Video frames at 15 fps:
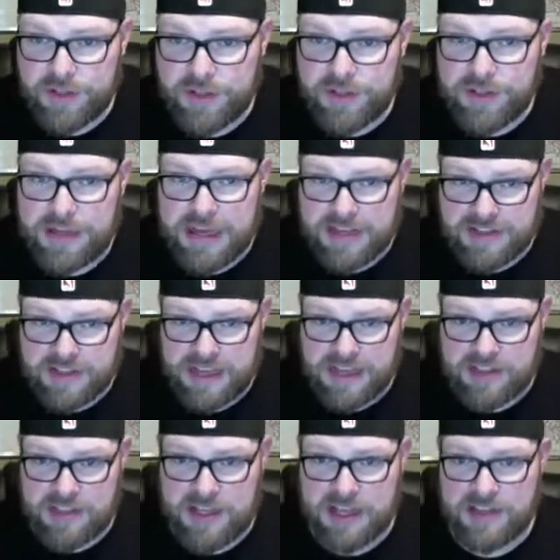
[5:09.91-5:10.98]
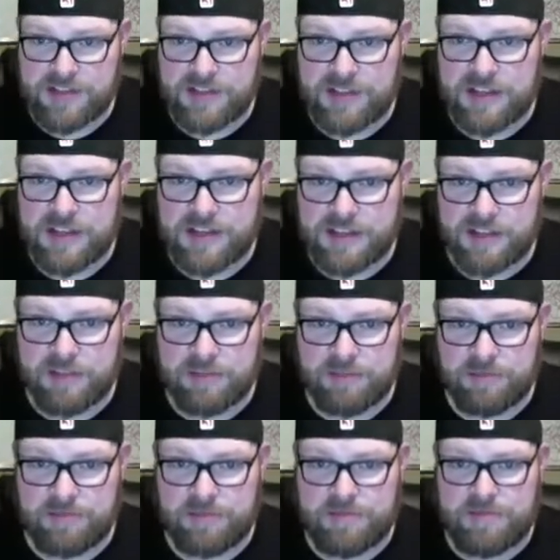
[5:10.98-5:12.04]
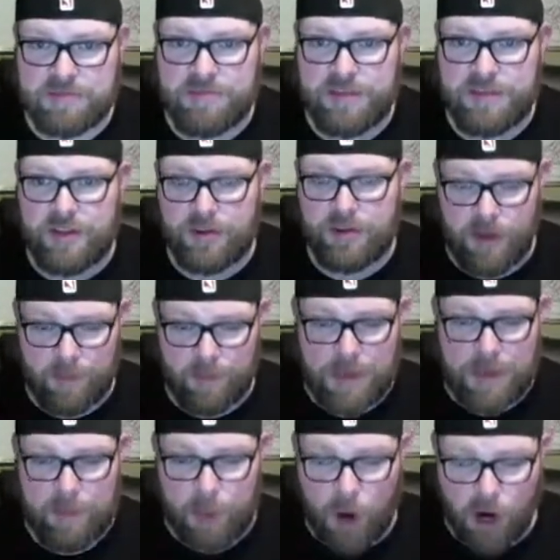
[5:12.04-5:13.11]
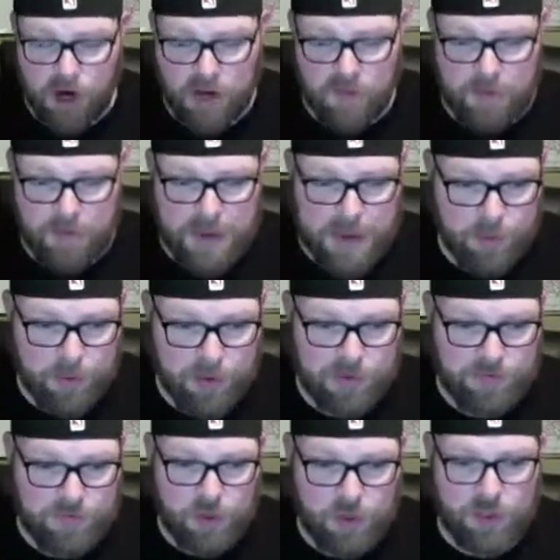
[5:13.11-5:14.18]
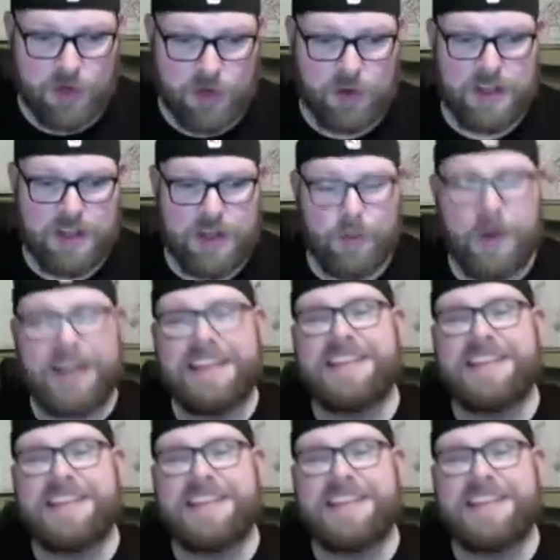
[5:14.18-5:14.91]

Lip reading: has a, you know, a big part of my portfolio. Well, it